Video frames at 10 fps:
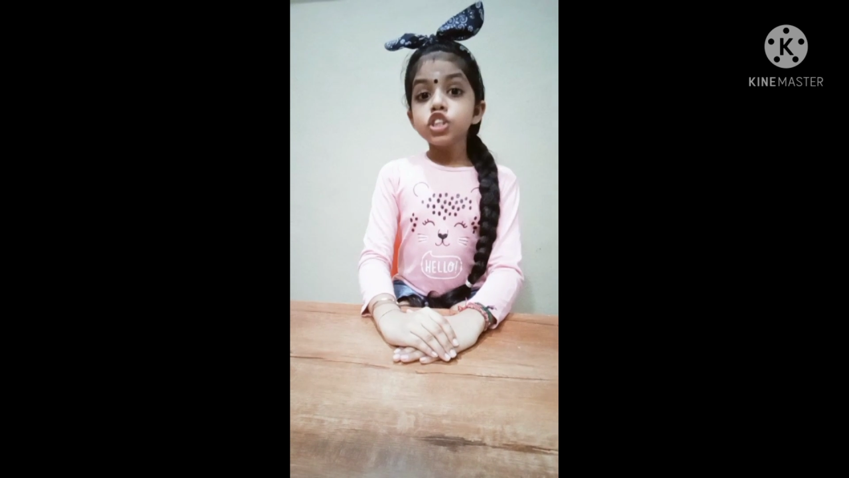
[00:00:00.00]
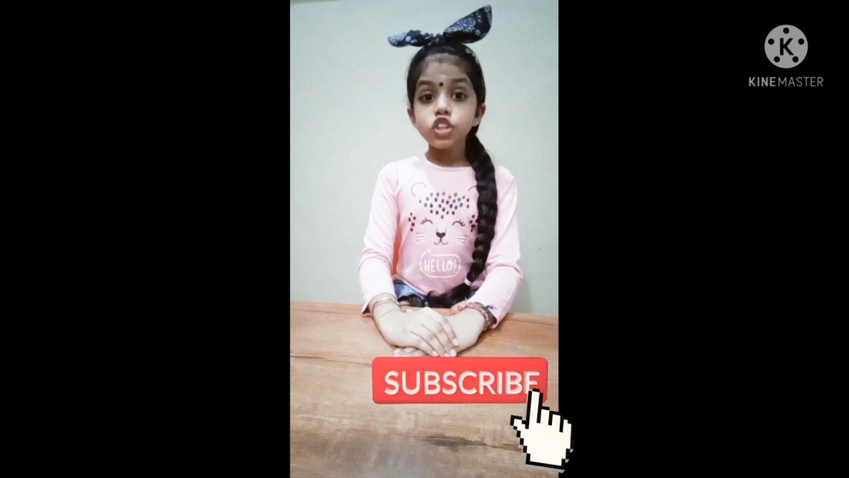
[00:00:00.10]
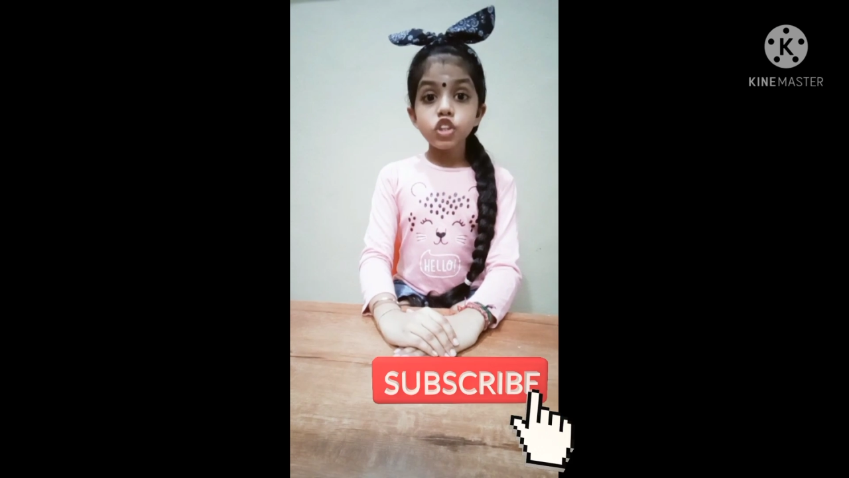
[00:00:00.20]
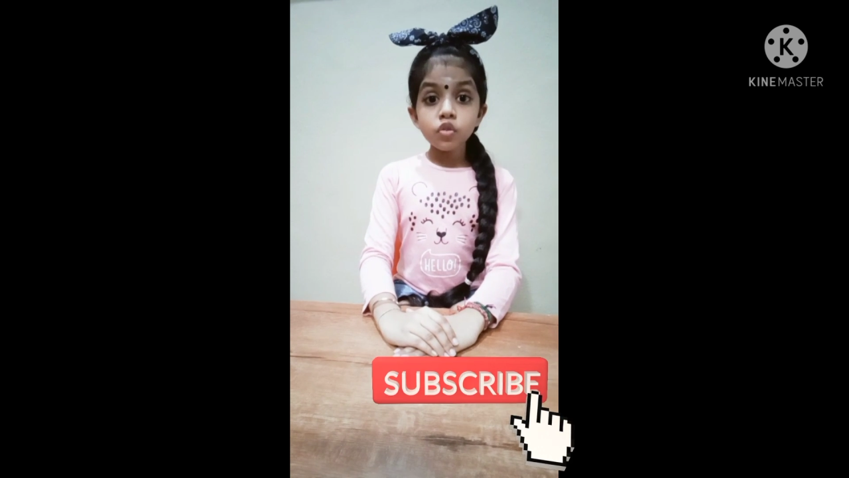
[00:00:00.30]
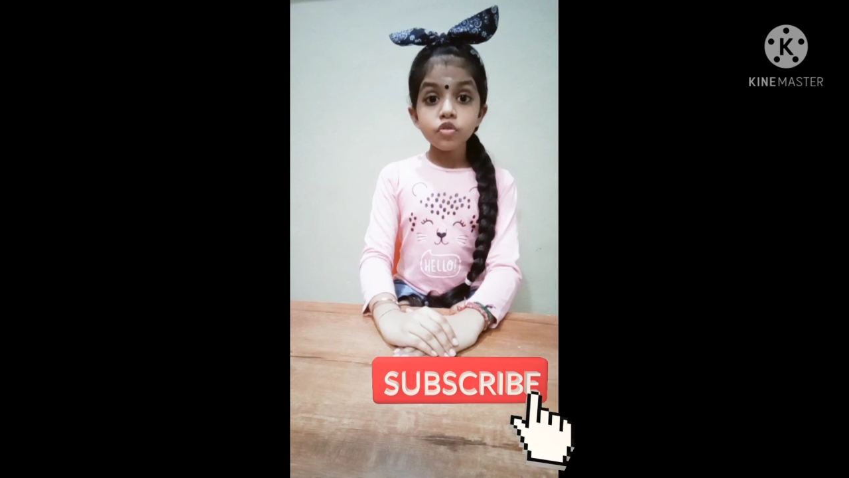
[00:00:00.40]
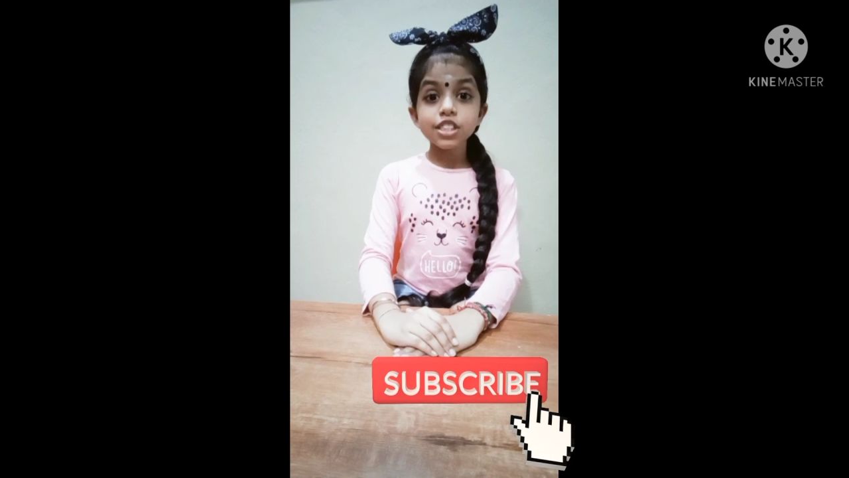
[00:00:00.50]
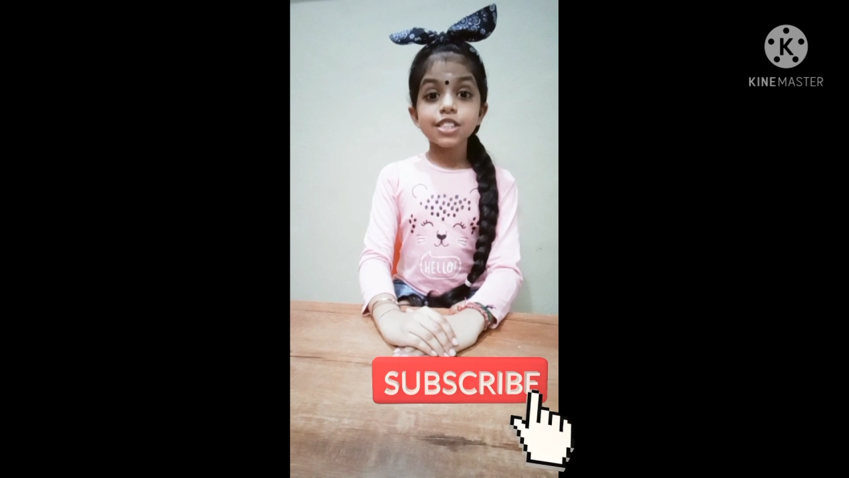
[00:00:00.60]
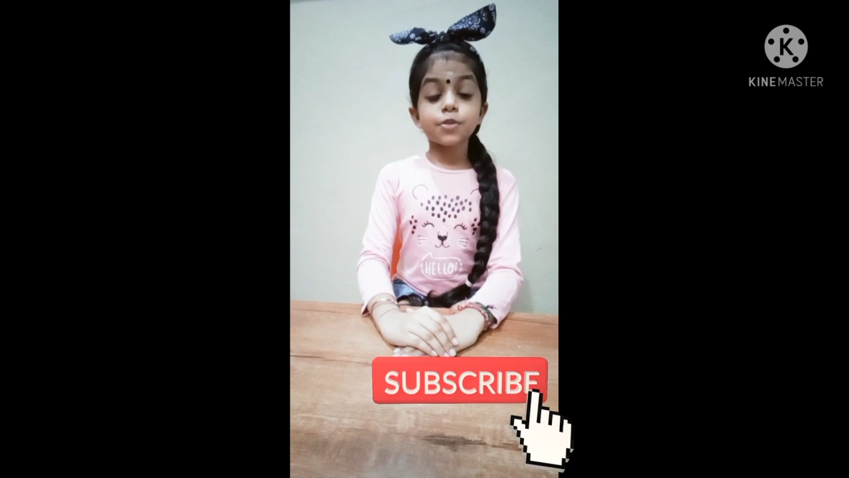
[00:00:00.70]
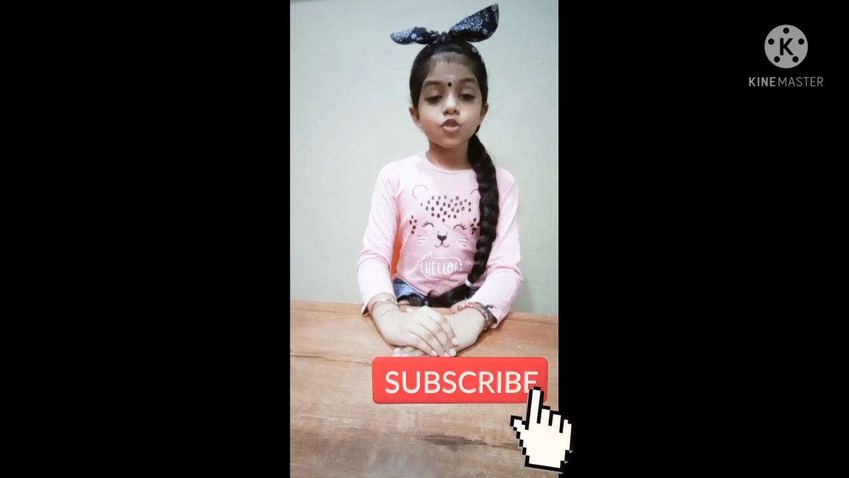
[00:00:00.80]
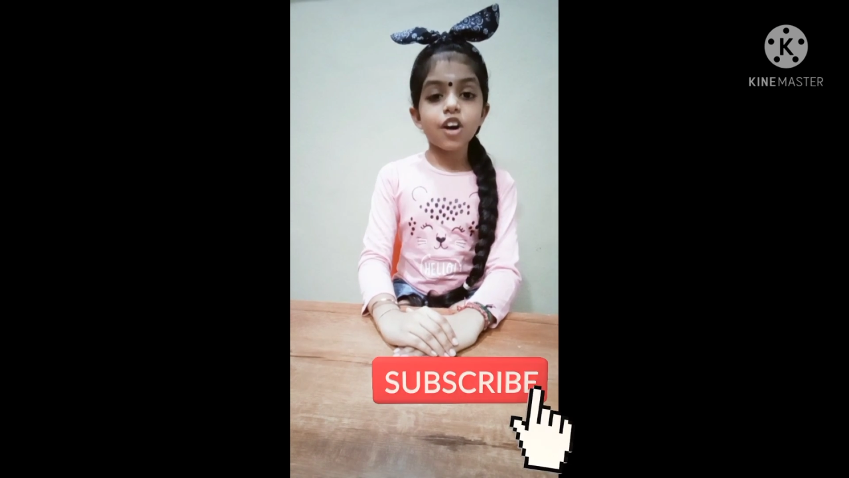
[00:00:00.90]
Don't forget to
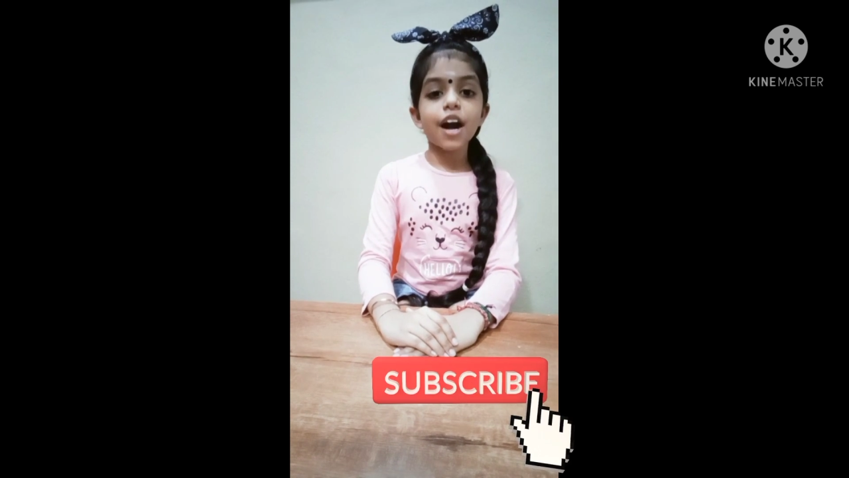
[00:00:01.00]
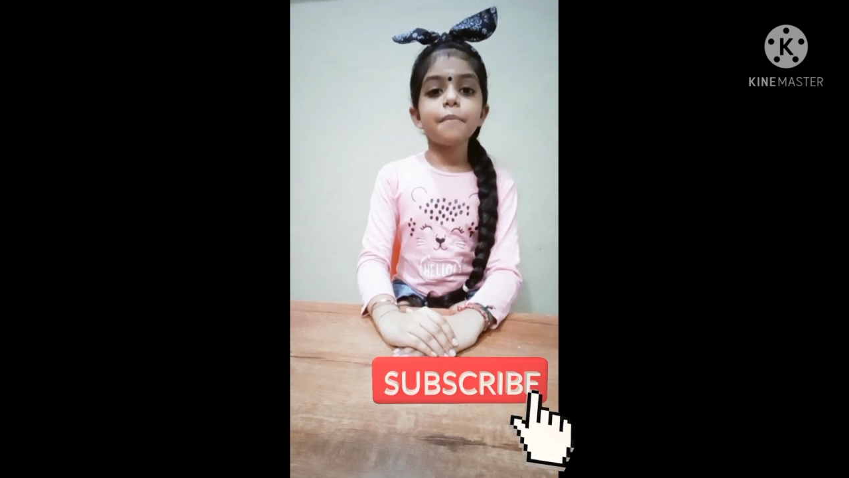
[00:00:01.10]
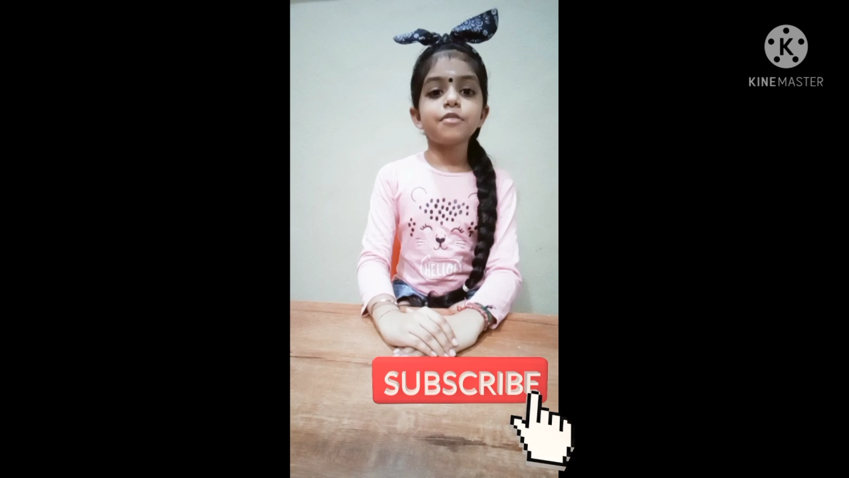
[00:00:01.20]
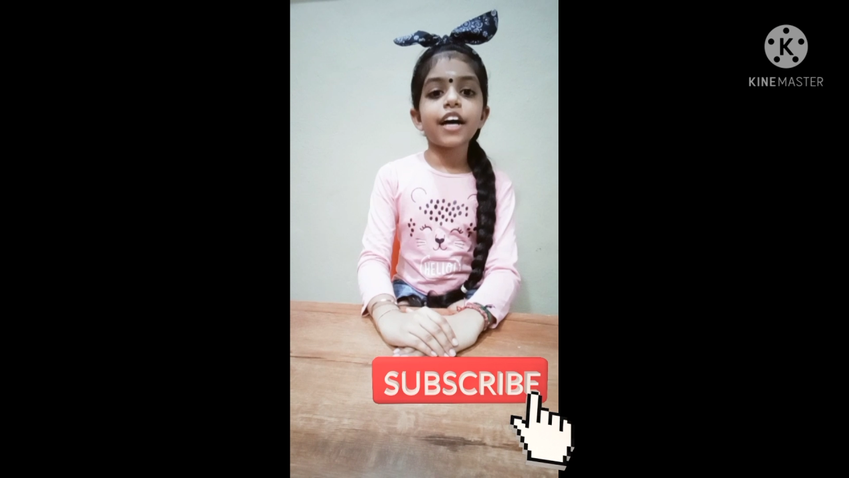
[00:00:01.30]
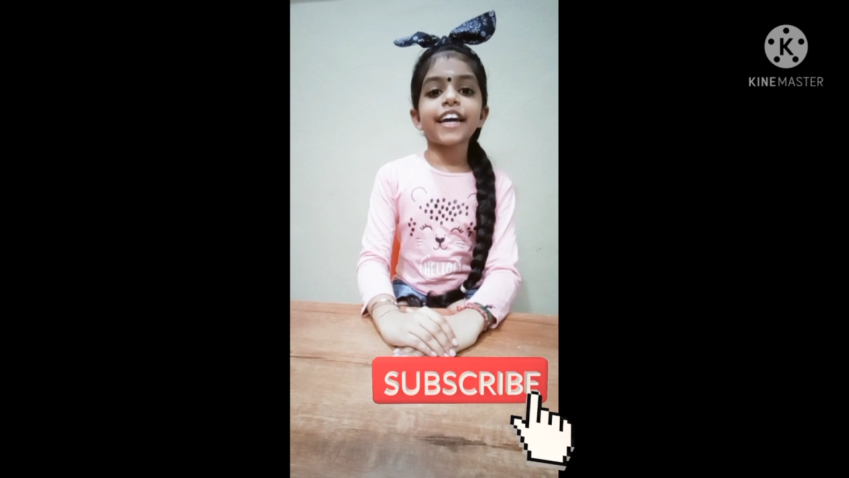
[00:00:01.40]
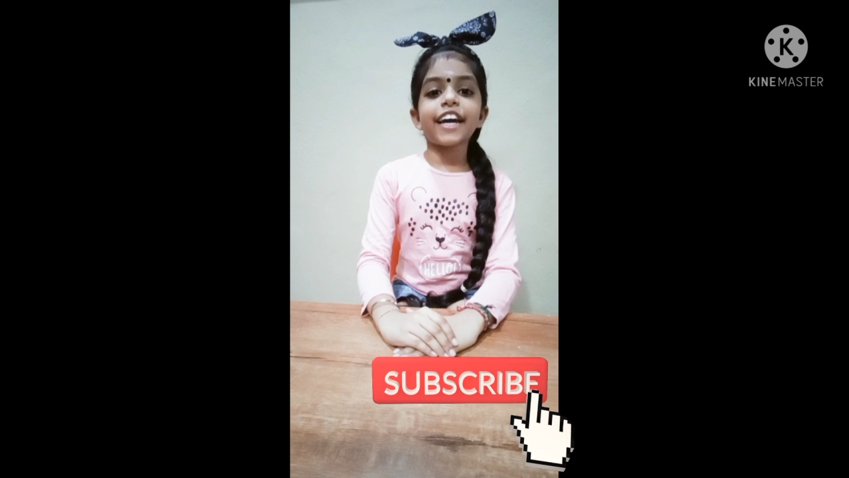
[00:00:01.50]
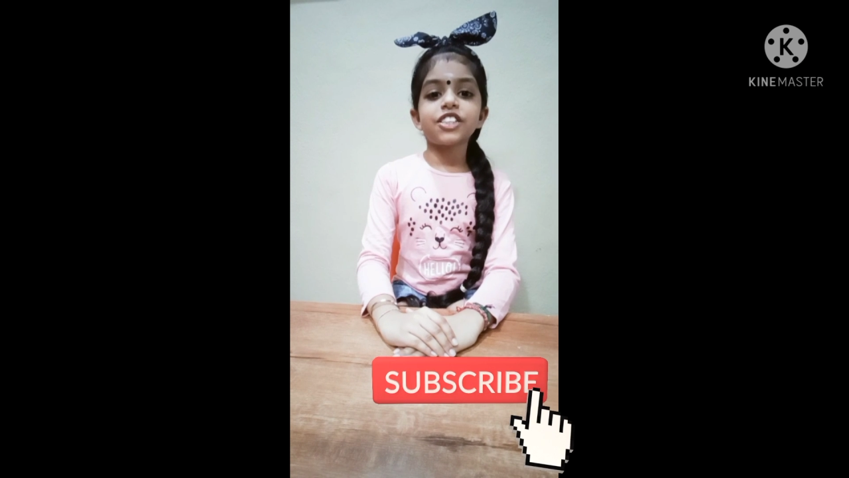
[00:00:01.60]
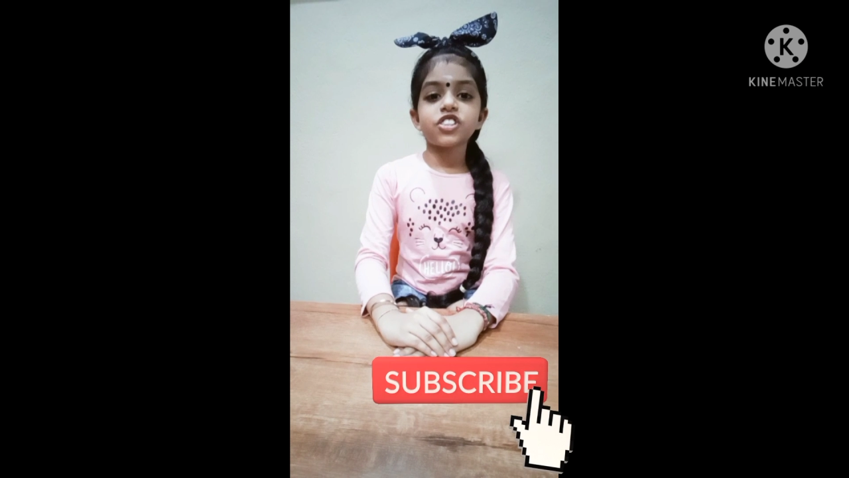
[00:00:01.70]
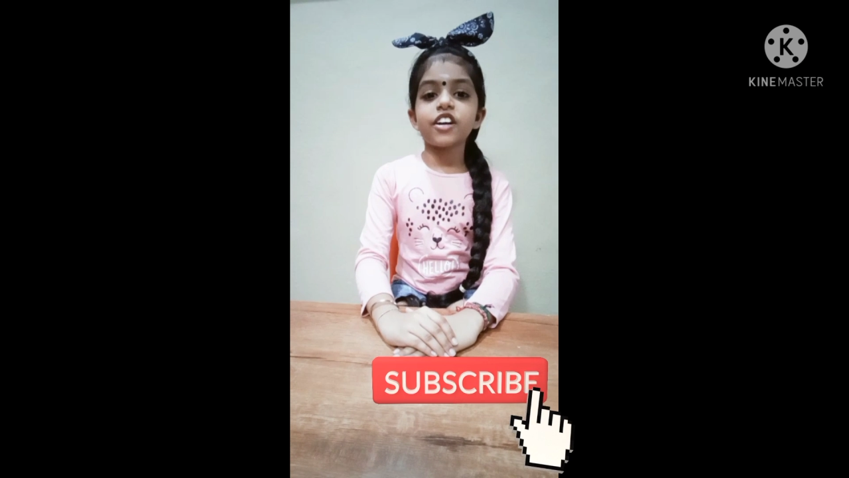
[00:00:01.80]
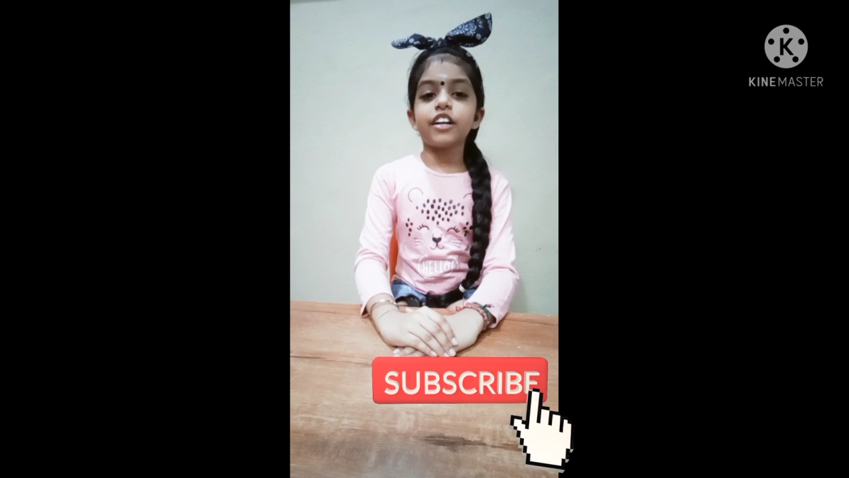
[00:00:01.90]
subscribe, like, and share,